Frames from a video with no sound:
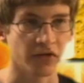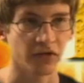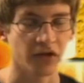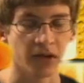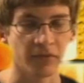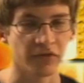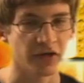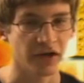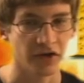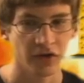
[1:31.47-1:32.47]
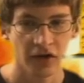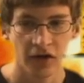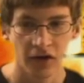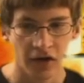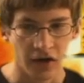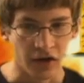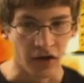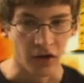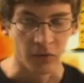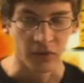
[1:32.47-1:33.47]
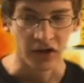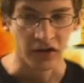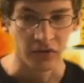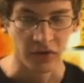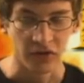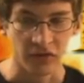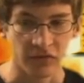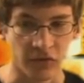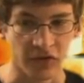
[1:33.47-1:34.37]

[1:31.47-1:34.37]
and the Goblet of Fire. We took Force